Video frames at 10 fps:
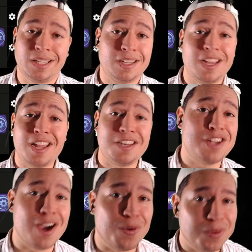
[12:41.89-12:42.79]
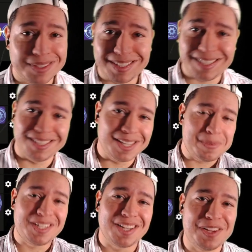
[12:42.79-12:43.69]
And yo, let me
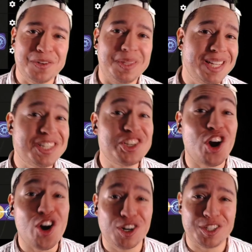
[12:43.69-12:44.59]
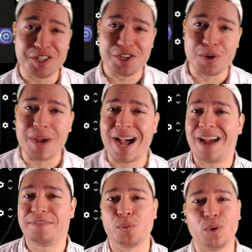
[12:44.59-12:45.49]
tell you, this is hard to do. I have
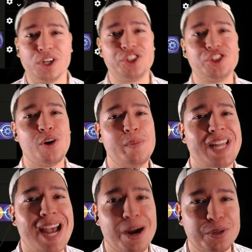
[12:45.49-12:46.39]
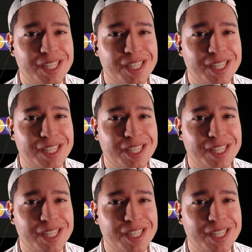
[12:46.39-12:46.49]
to work so many hours in